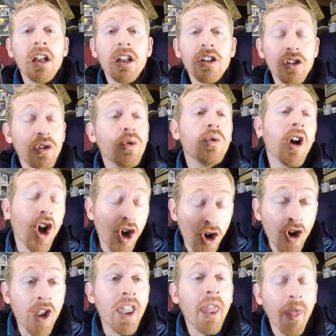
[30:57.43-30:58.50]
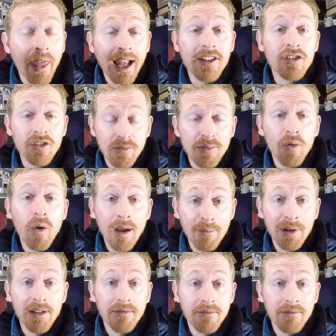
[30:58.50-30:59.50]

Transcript: you earn that super weapon.